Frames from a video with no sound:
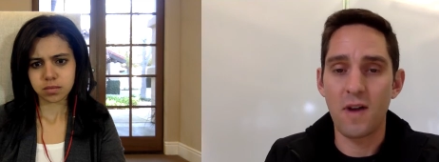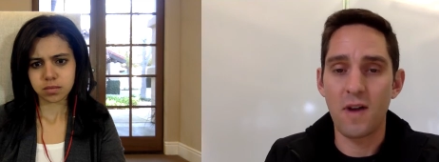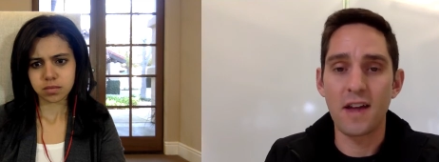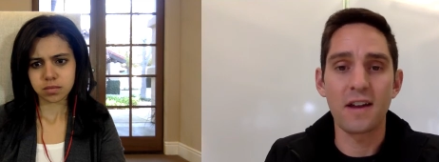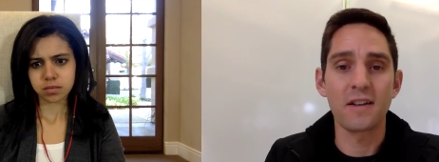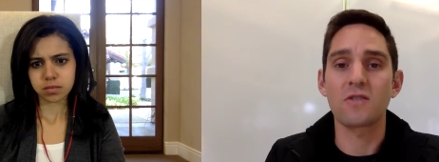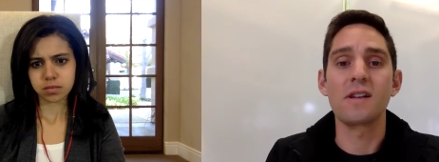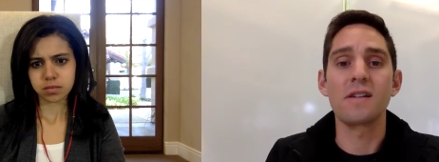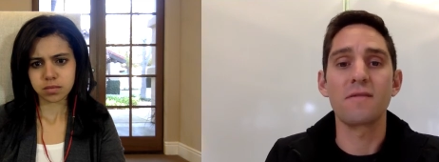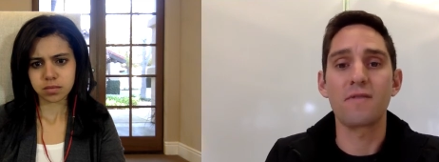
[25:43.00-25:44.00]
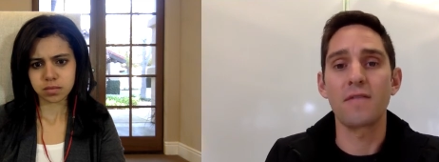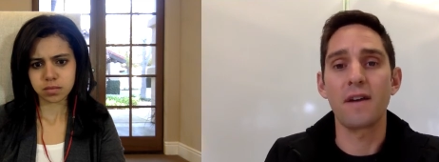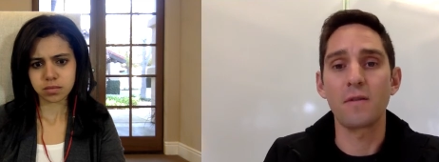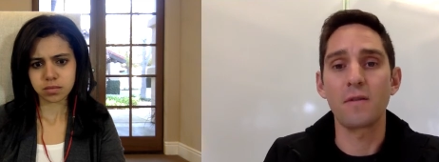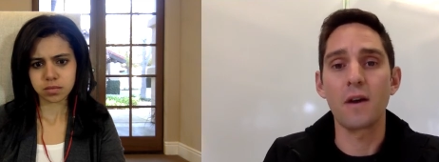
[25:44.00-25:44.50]
Speaker 1: it's right on the screen in front of
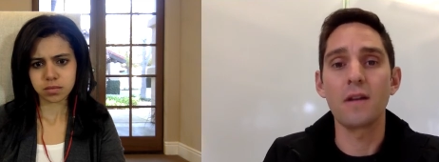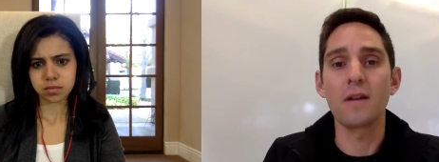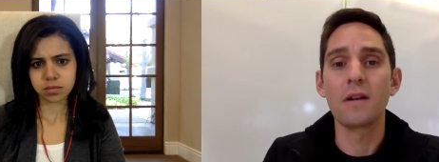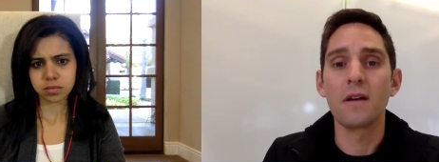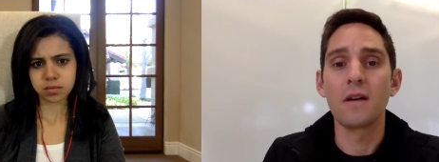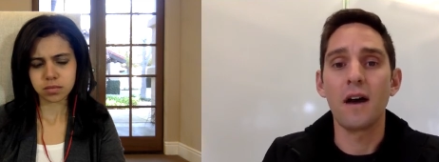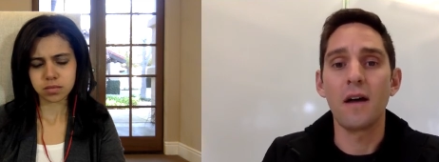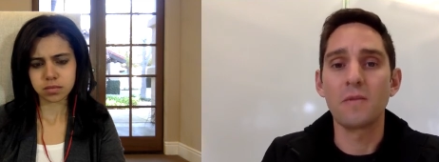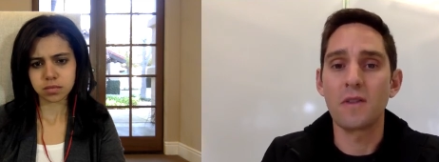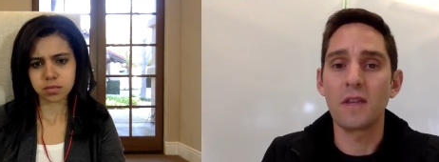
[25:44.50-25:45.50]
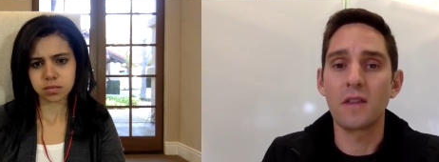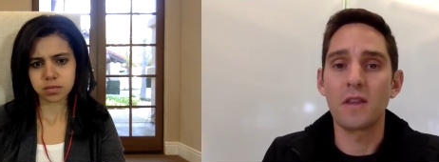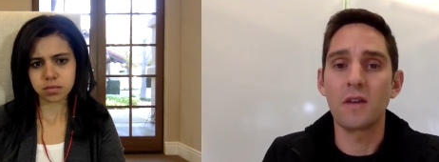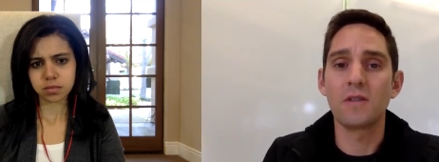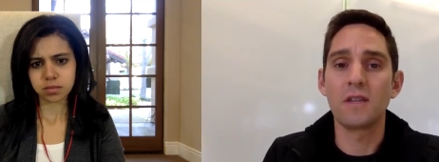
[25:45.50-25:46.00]
everyone. So I think
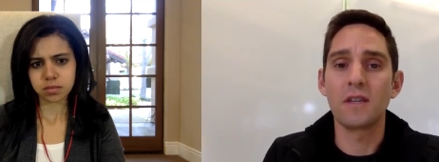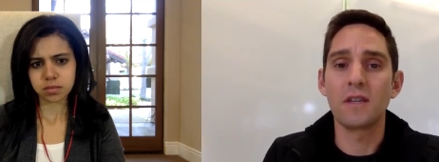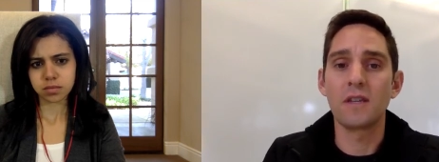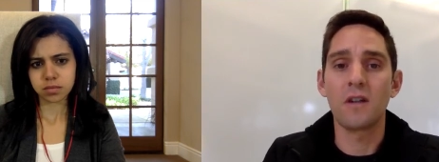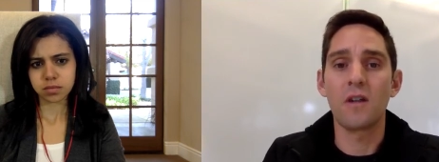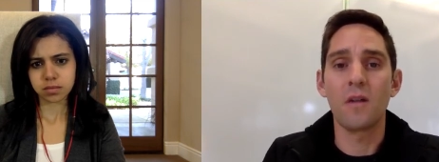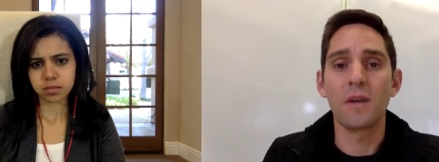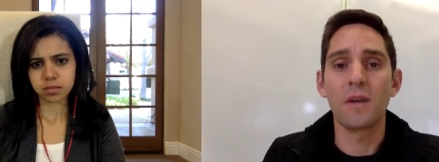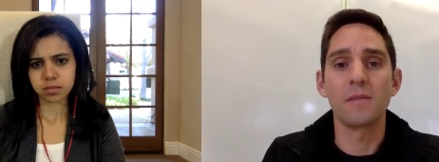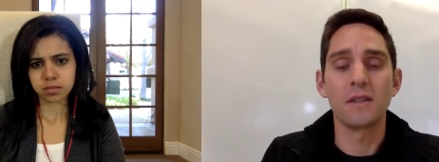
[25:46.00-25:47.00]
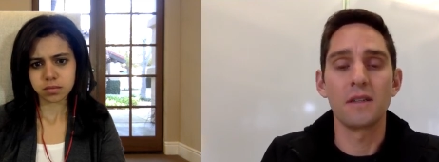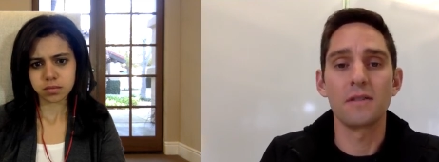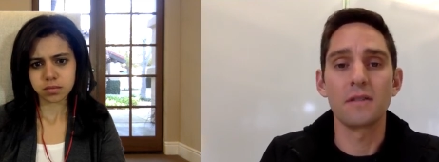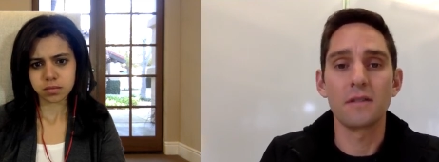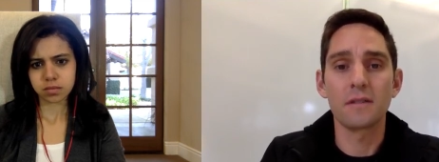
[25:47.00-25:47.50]
those things all make a big
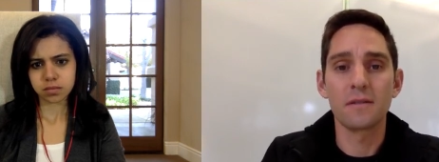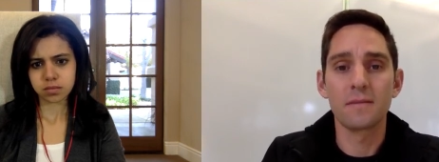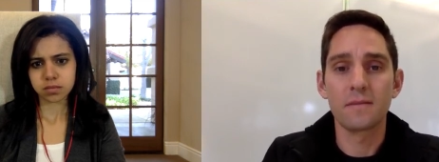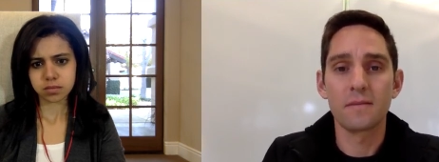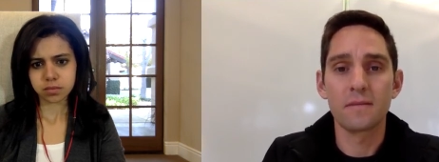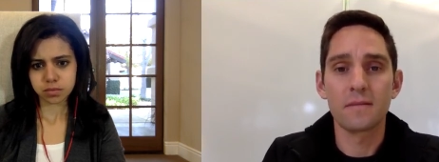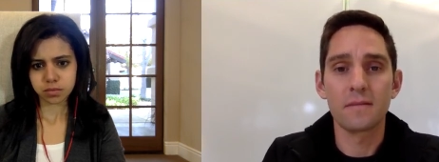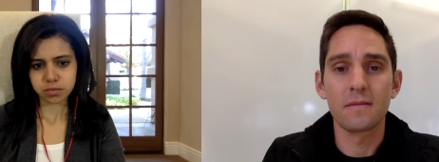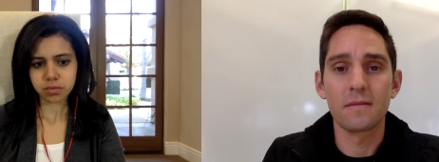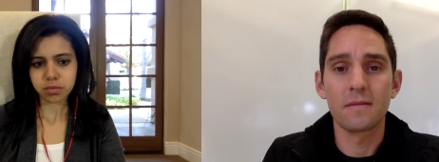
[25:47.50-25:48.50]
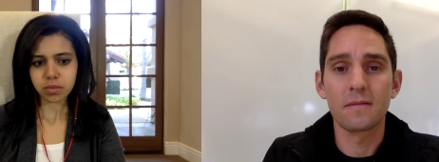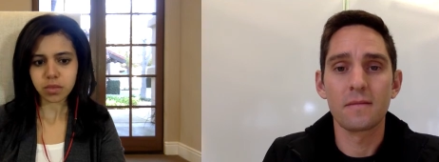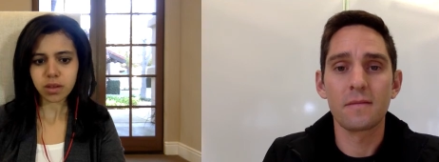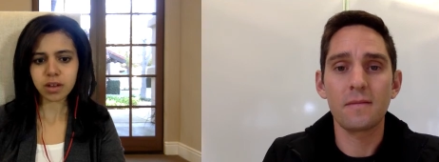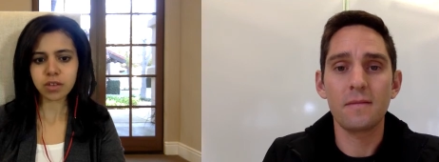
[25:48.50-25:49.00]
difference.
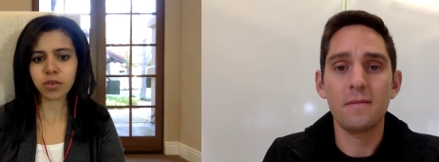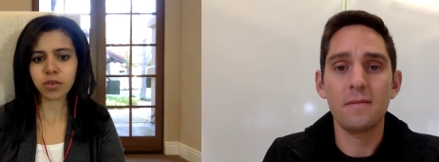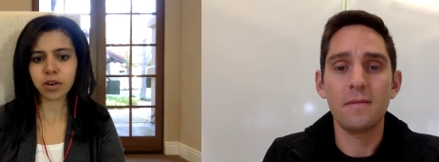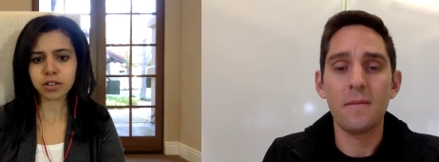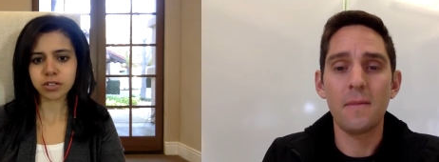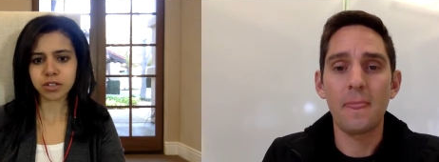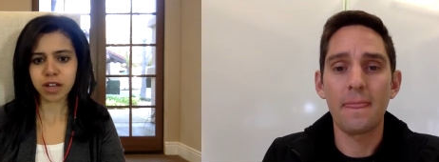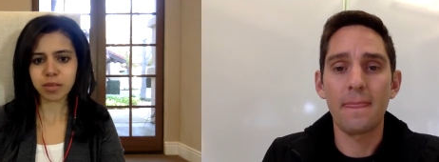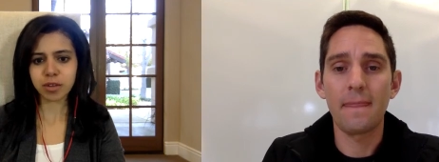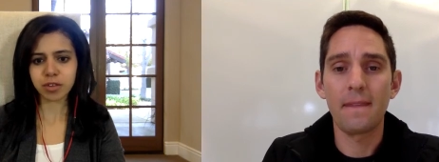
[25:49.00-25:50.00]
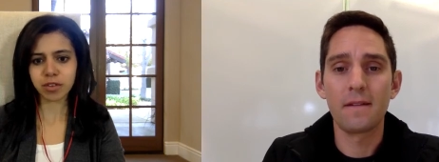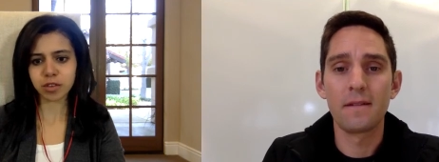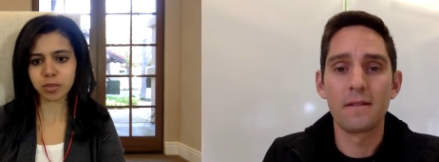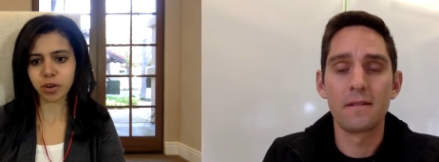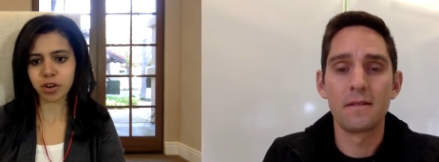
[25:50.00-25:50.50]
Speaker 2: And as far as your time at
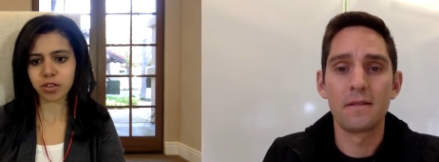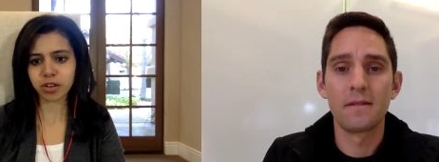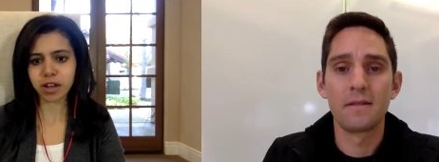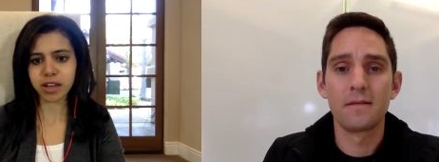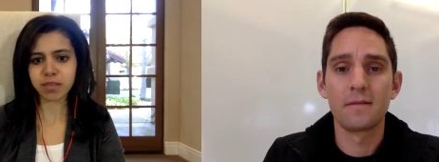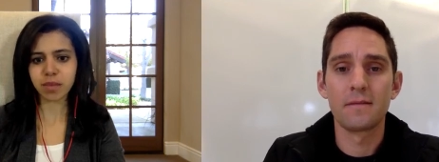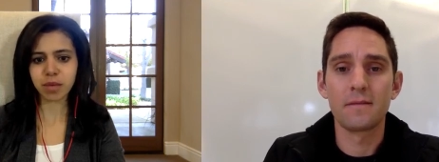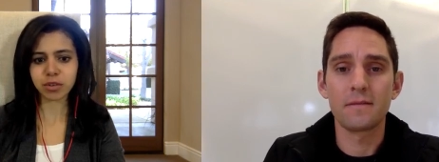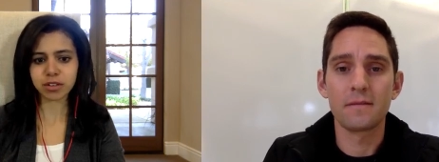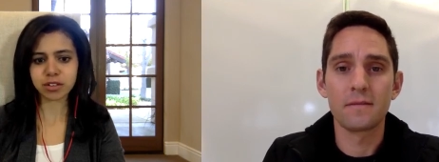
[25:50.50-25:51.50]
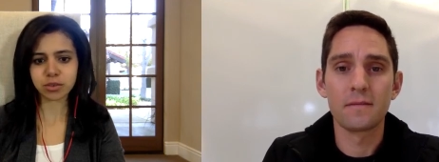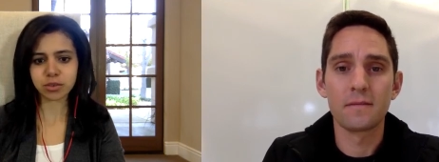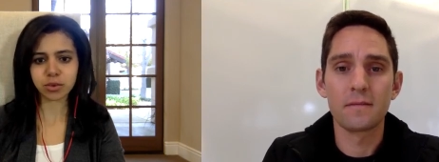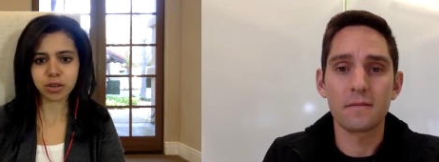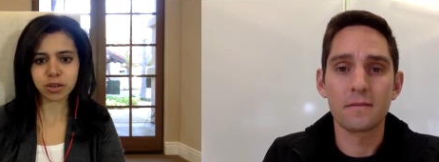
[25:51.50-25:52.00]
Facebook, are there any memories
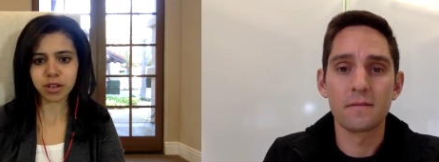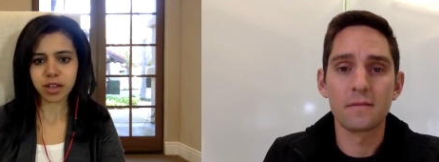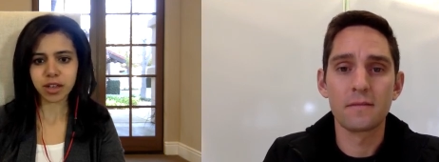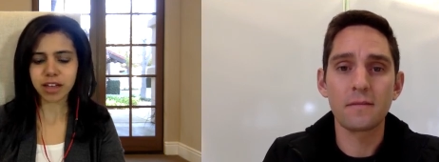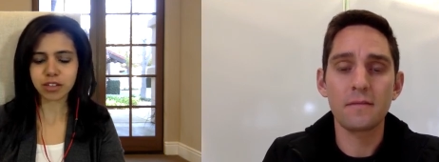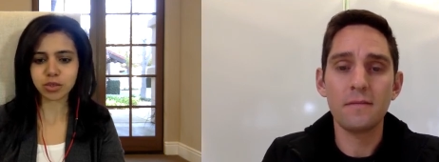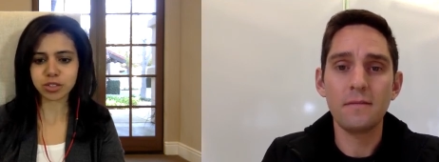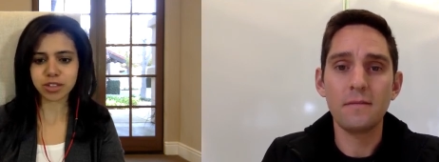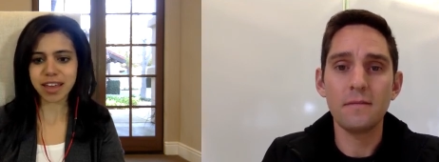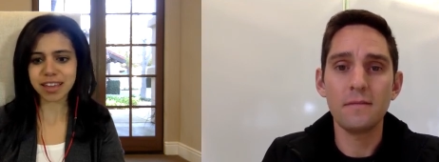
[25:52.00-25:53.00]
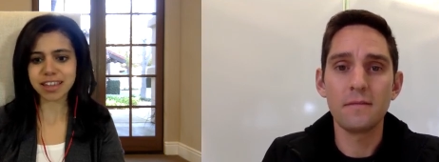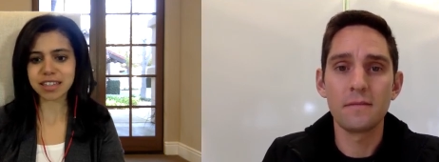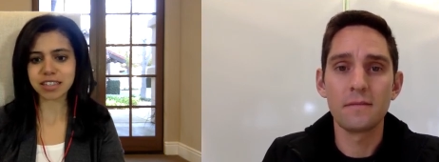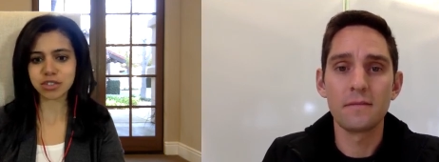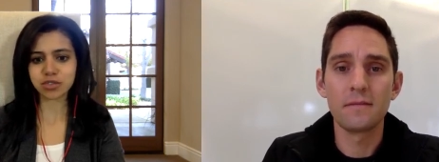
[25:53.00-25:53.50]
or, as you were saying,
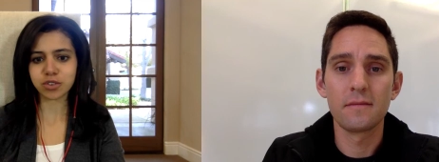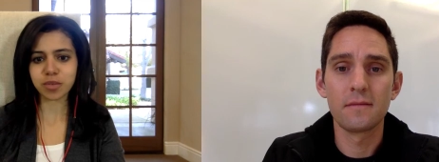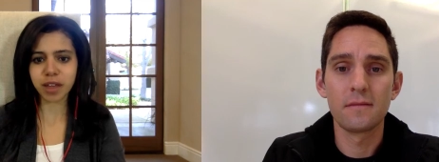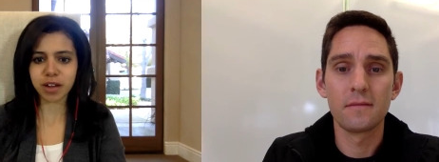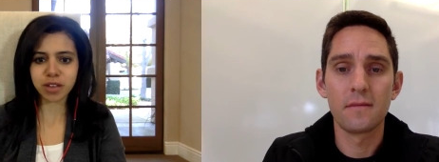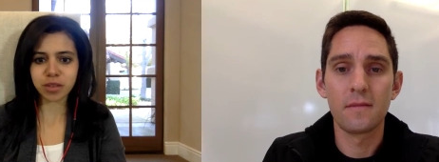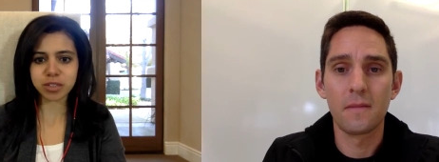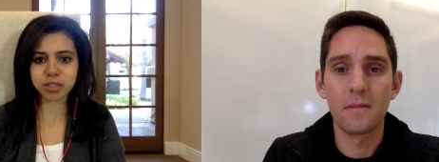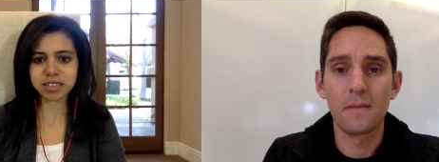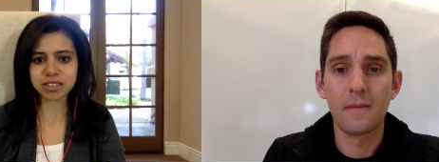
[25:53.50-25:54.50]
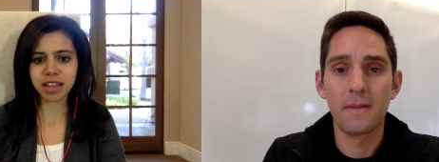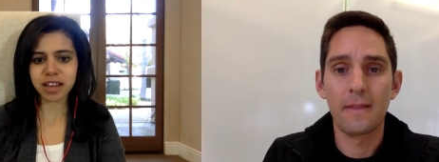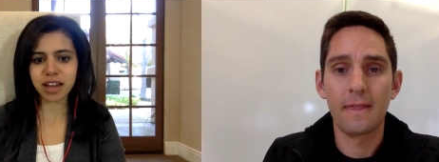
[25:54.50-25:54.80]
lessons from there that really stand